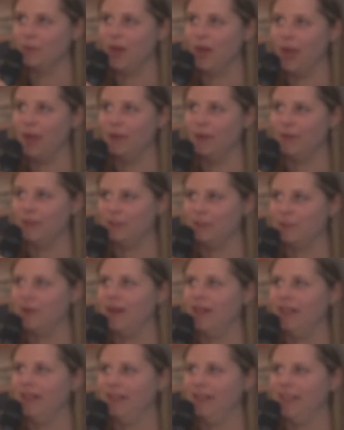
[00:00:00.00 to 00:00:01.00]
your own as
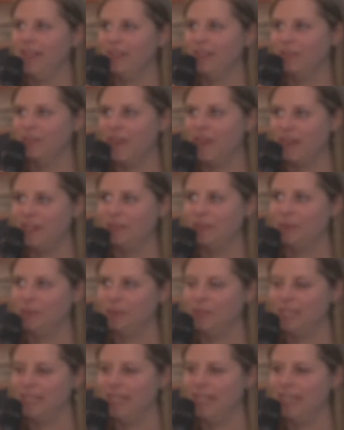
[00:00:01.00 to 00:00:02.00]
well is very
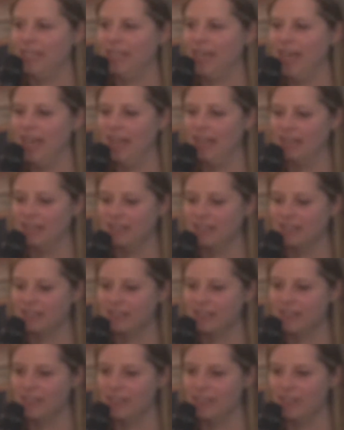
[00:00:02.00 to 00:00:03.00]
daunting. And
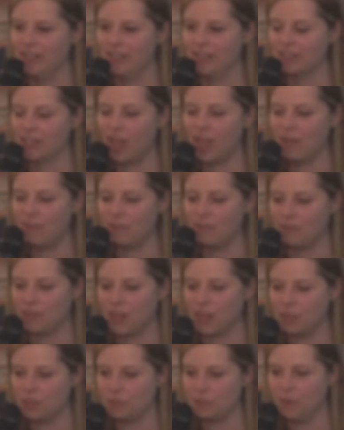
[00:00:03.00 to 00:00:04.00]
the type of
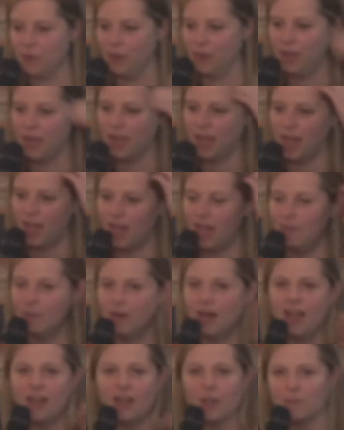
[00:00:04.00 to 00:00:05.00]
transport,
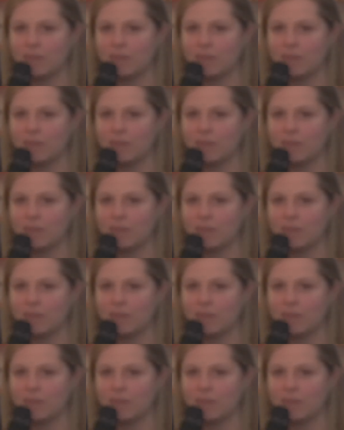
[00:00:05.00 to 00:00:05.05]
I